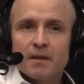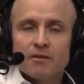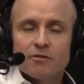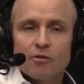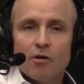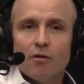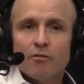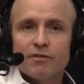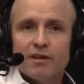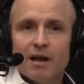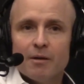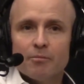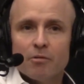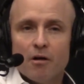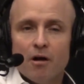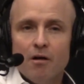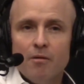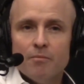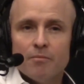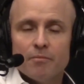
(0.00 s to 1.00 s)
solves that
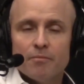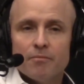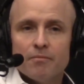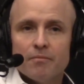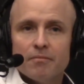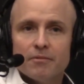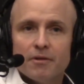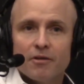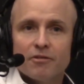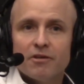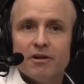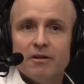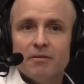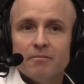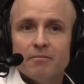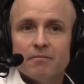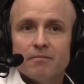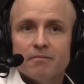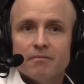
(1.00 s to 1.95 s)
problem, doesn't it?